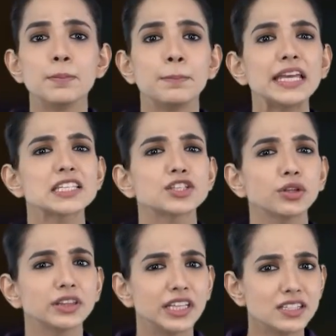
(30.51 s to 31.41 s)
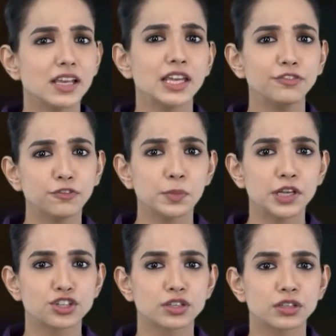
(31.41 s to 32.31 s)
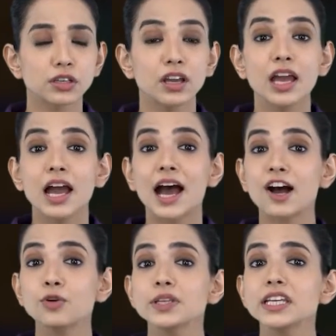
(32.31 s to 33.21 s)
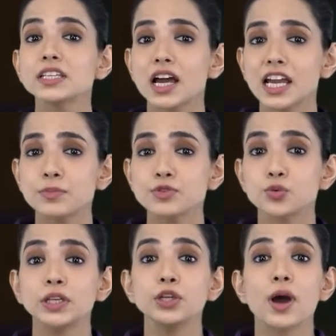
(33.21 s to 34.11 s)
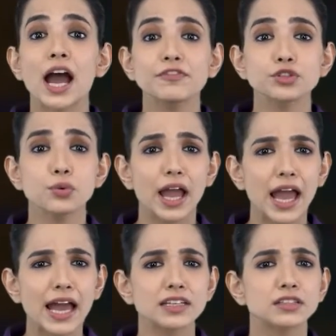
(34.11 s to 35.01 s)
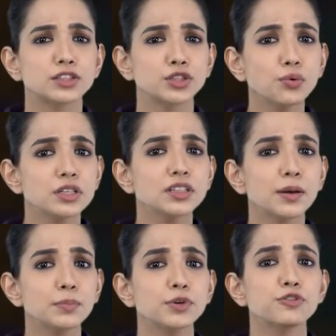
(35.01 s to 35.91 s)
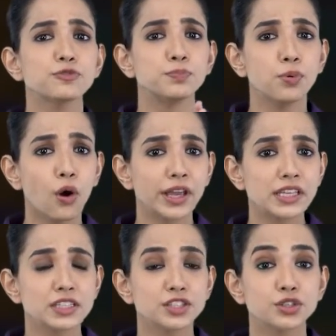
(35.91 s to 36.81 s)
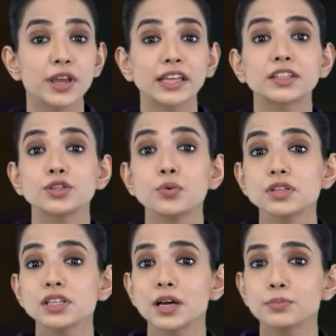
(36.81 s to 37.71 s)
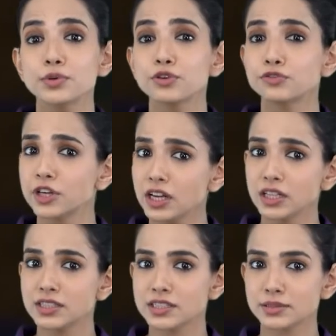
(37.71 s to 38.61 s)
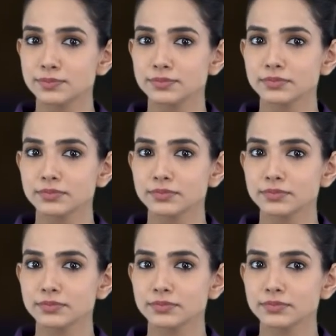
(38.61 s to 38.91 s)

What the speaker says: Based on this information, how many times will you have to add the total number of boys to get the total number of girls?